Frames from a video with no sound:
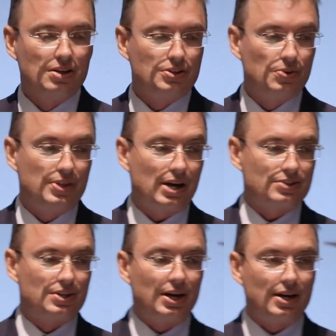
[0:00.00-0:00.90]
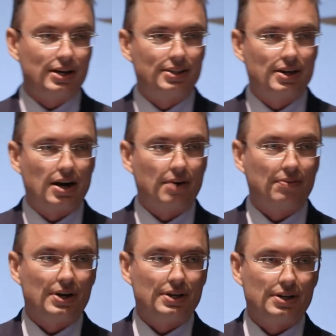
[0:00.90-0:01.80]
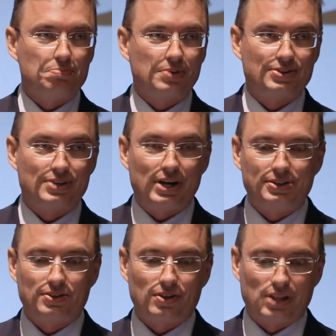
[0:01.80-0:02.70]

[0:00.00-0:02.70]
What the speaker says: 2009, the Iranian presidential